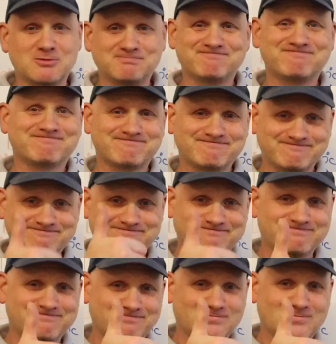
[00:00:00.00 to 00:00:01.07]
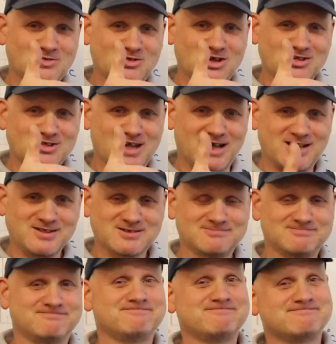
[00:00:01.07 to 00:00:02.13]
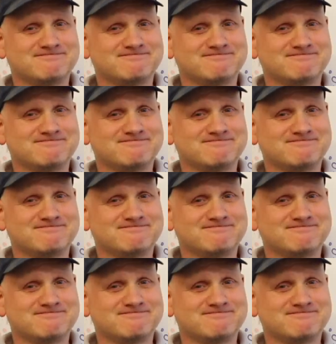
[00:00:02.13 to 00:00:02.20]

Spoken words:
one. Cheers, guys.